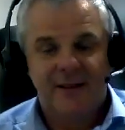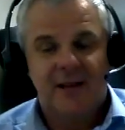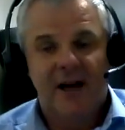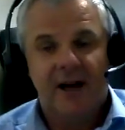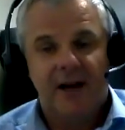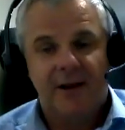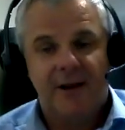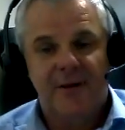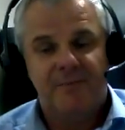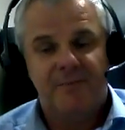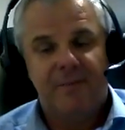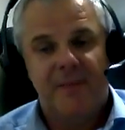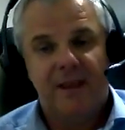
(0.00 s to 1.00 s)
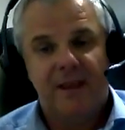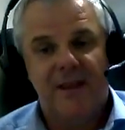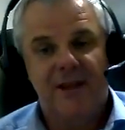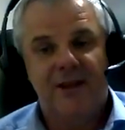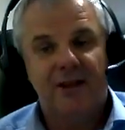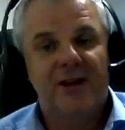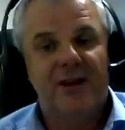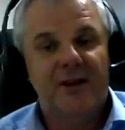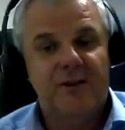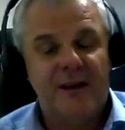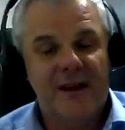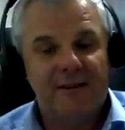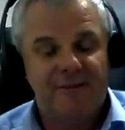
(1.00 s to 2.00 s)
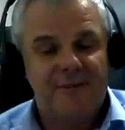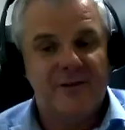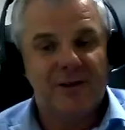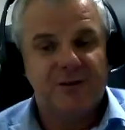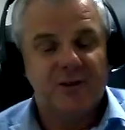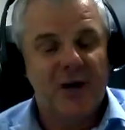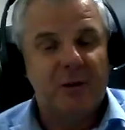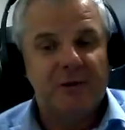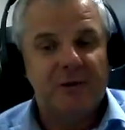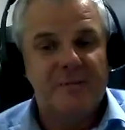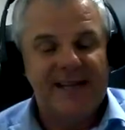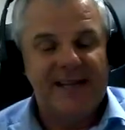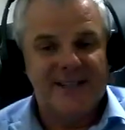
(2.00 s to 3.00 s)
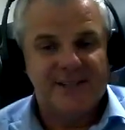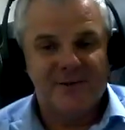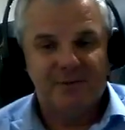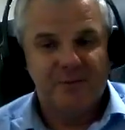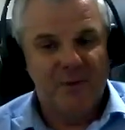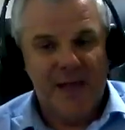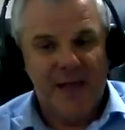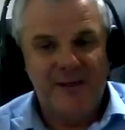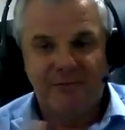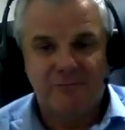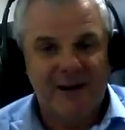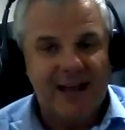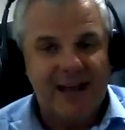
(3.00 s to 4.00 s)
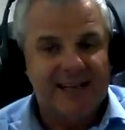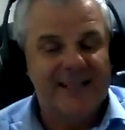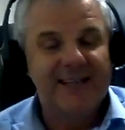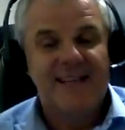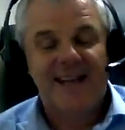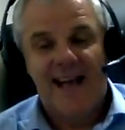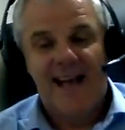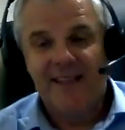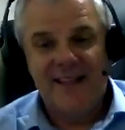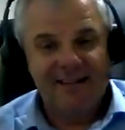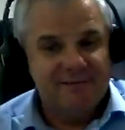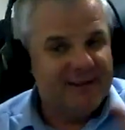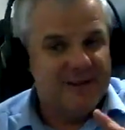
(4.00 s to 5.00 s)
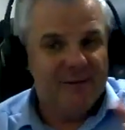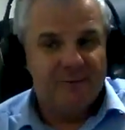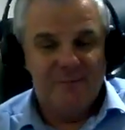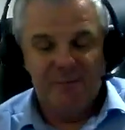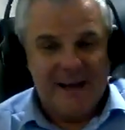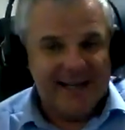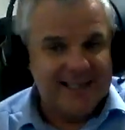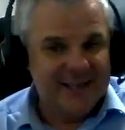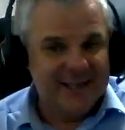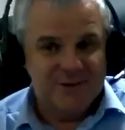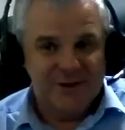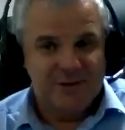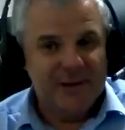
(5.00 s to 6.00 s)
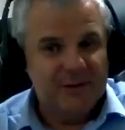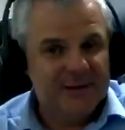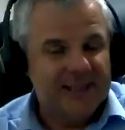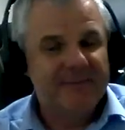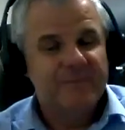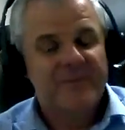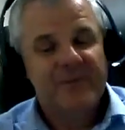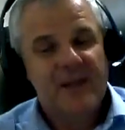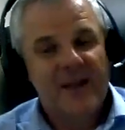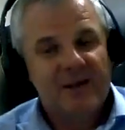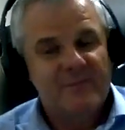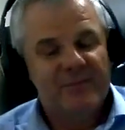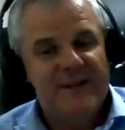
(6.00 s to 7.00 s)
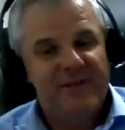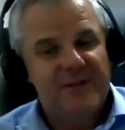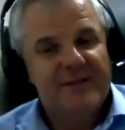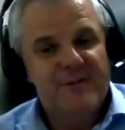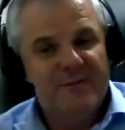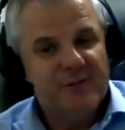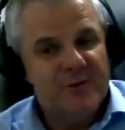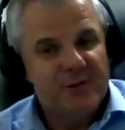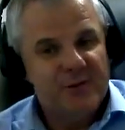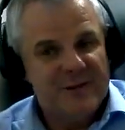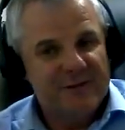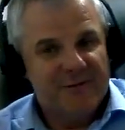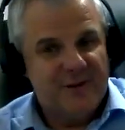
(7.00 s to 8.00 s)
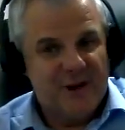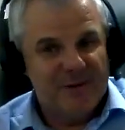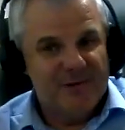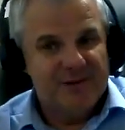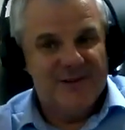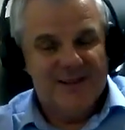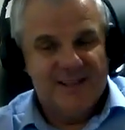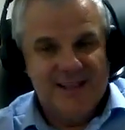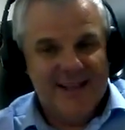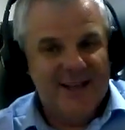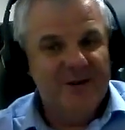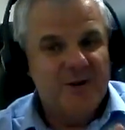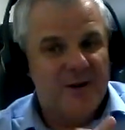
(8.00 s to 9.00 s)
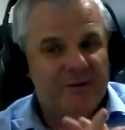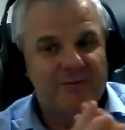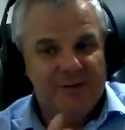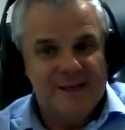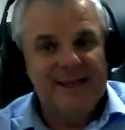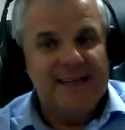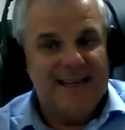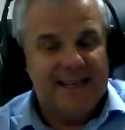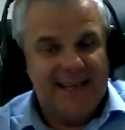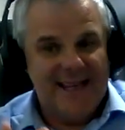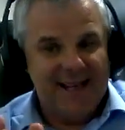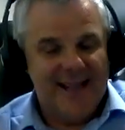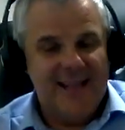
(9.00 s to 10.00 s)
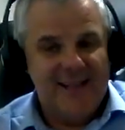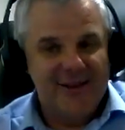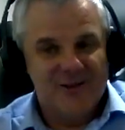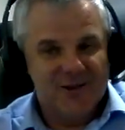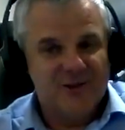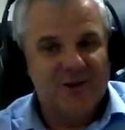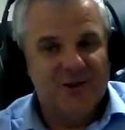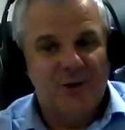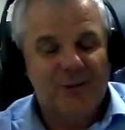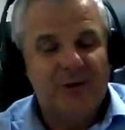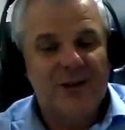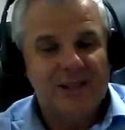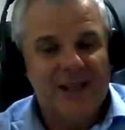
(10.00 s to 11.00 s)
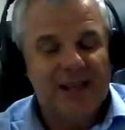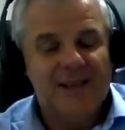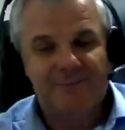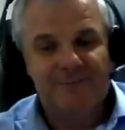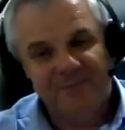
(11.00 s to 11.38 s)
going to get a couple of minutes in the rain, and then you're back into another building. But if you're in a rural environment, you are really in the storm, aren't you?